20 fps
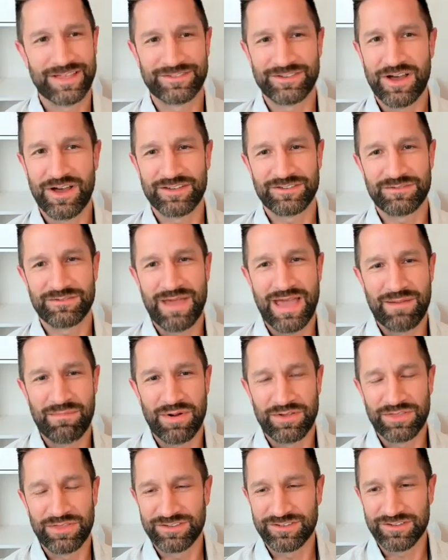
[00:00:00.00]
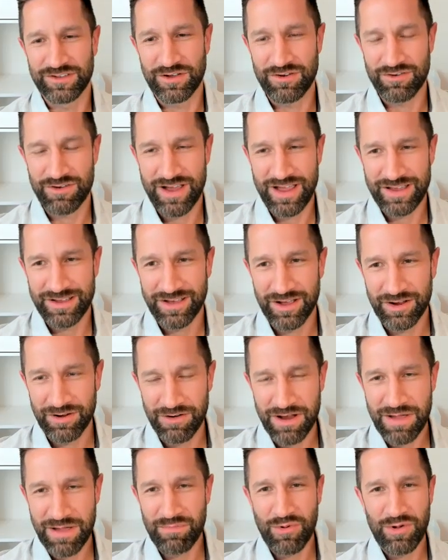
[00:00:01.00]
that's awesome, Amber. And this is a great
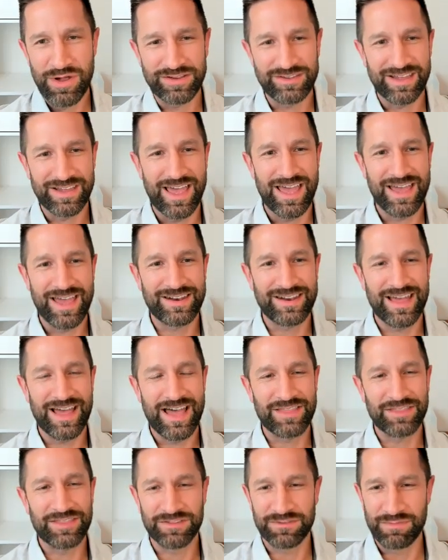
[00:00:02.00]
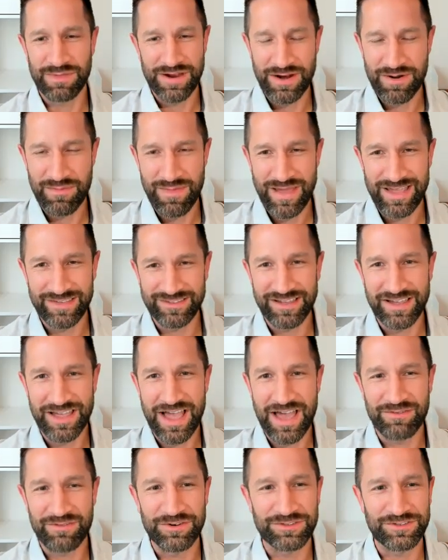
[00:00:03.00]
point to end on. This has been an amazing
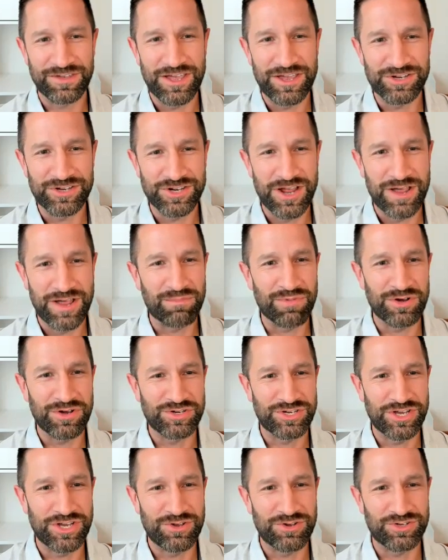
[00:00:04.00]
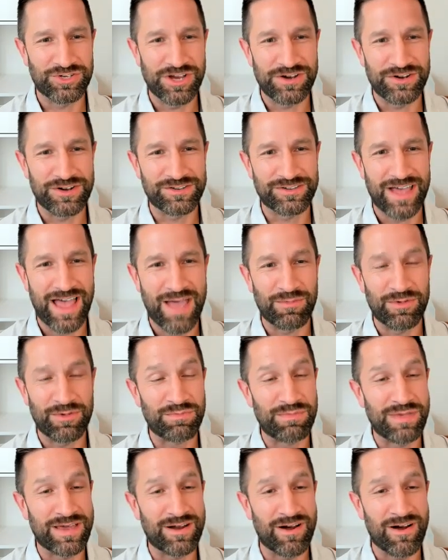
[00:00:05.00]
conversation. I appreciate you sharing your time
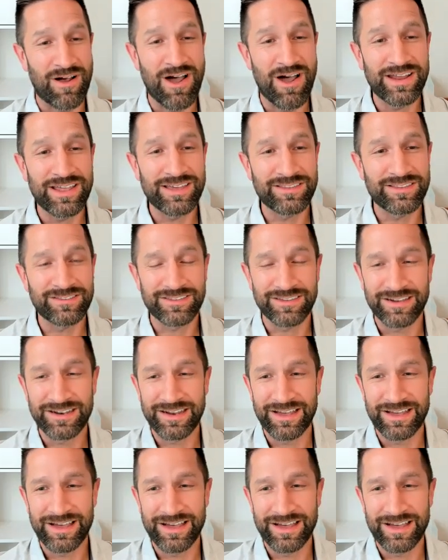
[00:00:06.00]
with me and our audience, and